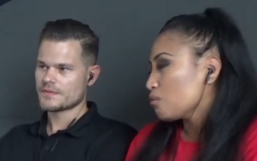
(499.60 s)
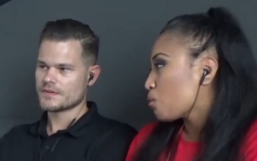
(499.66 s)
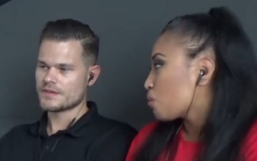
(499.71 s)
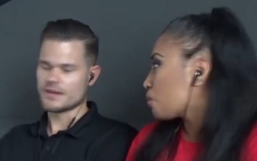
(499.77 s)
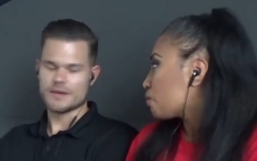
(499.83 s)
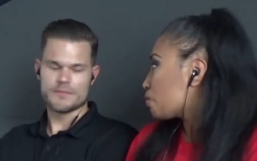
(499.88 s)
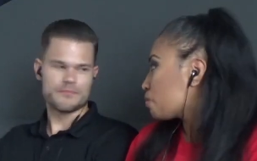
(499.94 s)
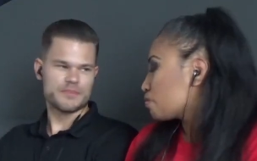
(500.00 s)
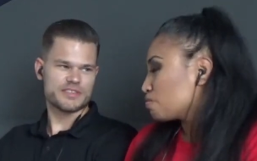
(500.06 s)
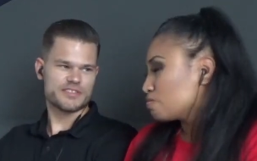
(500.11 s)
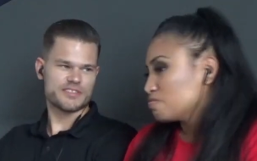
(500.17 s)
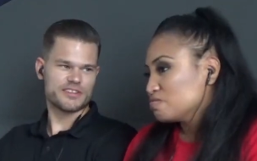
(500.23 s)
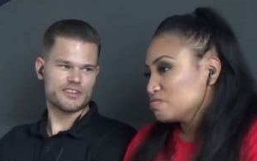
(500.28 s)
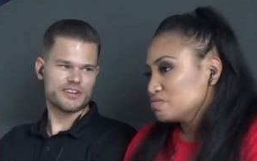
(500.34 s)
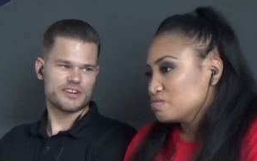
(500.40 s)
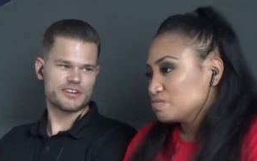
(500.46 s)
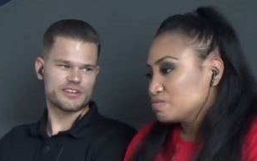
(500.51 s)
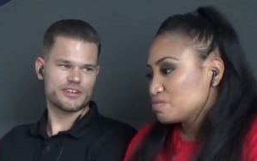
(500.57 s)
Speaker 1: Yeah,
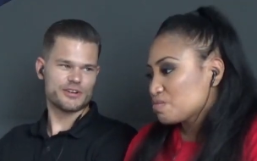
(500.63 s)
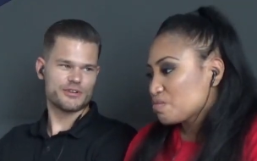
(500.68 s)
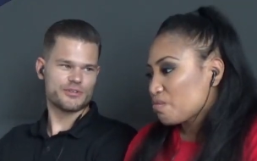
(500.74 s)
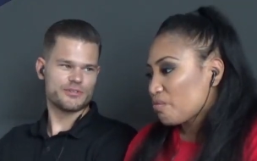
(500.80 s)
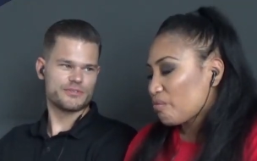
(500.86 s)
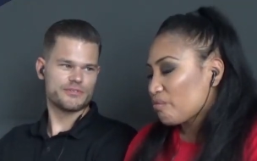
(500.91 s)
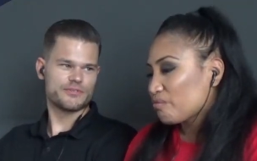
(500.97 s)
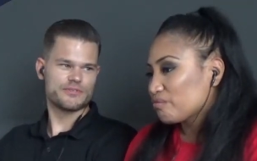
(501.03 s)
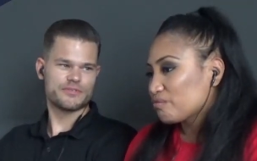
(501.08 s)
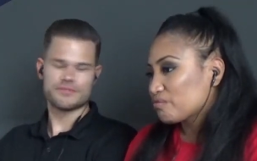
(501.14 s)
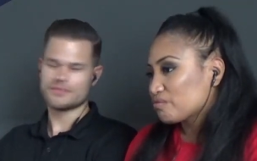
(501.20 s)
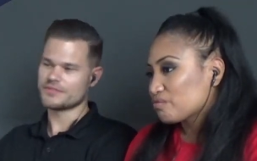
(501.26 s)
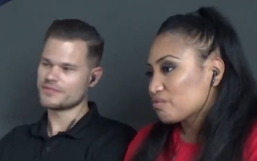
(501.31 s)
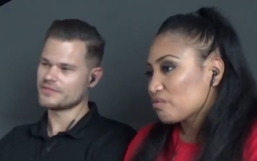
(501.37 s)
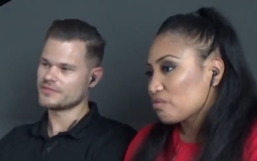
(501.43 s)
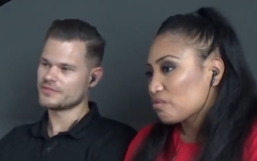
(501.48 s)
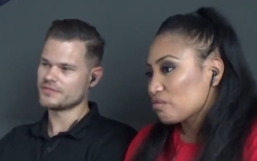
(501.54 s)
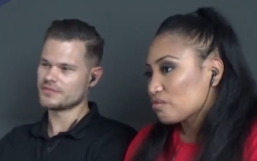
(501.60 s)
Mister Largo.
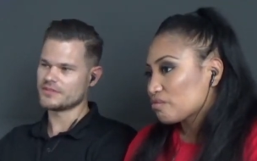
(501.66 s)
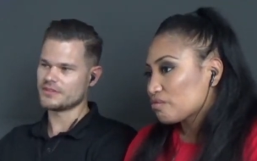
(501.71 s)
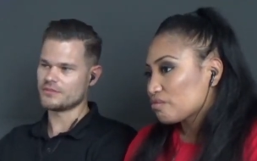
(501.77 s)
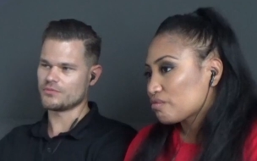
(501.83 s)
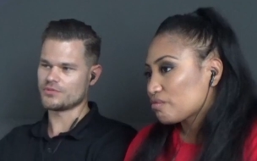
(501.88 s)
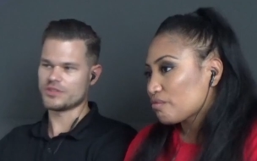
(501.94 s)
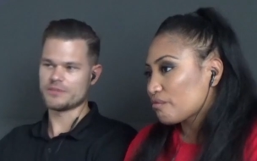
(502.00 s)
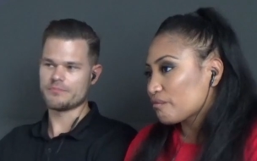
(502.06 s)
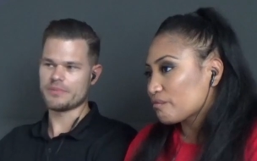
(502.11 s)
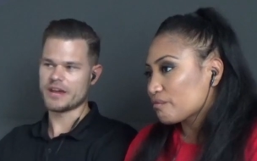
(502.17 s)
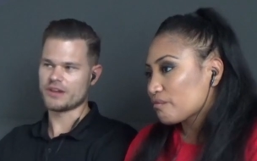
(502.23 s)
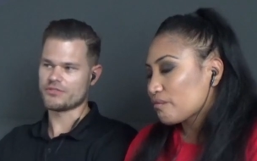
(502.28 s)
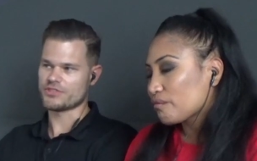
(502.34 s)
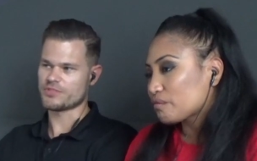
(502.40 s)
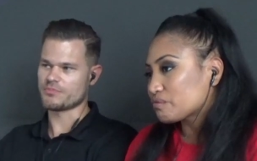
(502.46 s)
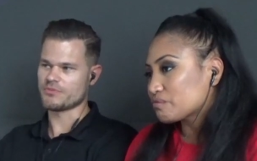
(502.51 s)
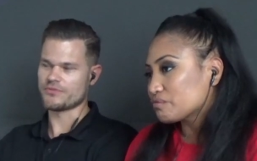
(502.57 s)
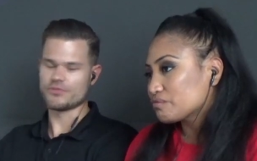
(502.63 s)
That was in
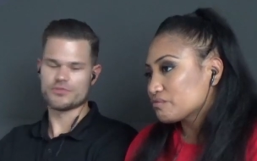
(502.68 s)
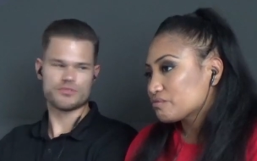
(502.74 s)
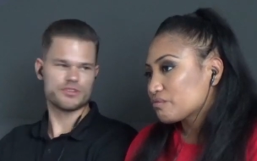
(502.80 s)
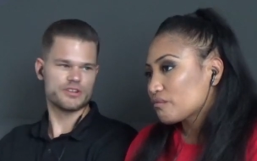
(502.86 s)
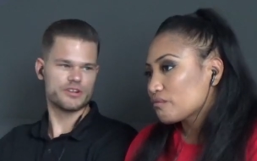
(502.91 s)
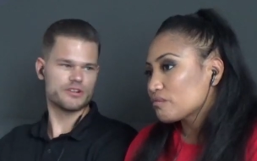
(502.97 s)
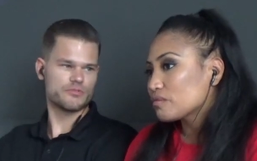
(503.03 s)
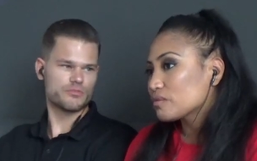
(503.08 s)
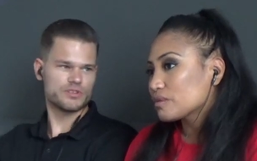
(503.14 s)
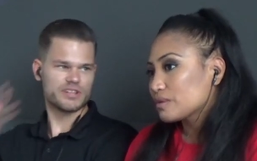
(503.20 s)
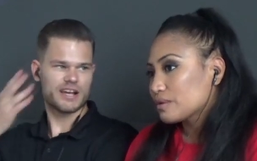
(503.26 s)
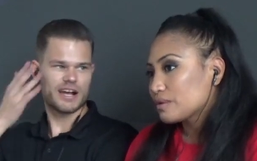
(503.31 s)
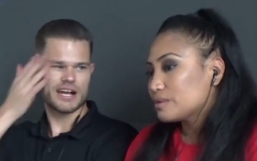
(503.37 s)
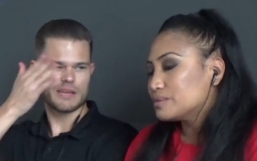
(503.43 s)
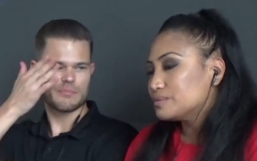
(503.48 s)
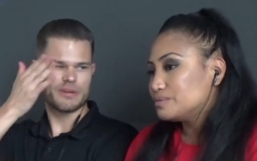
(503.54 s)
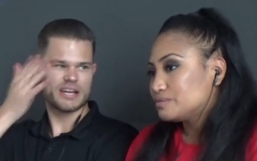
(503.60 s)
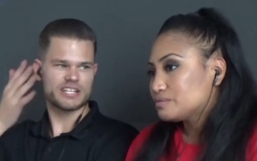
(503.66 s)
Paris before, you know, with
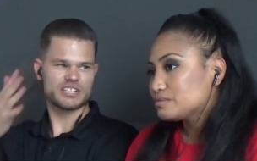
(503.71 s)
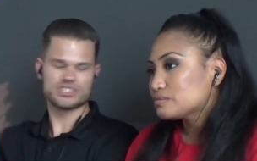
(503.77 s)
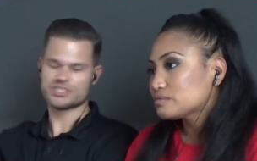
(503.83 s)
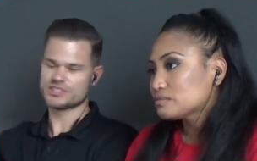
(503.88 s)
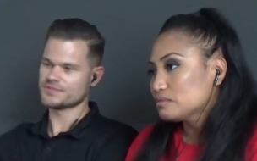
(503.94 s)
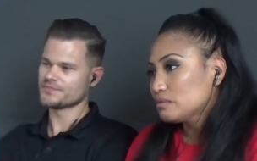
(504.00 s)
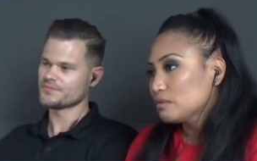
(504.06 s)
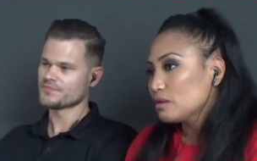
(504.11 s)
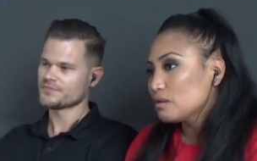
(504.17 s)
the eye patch.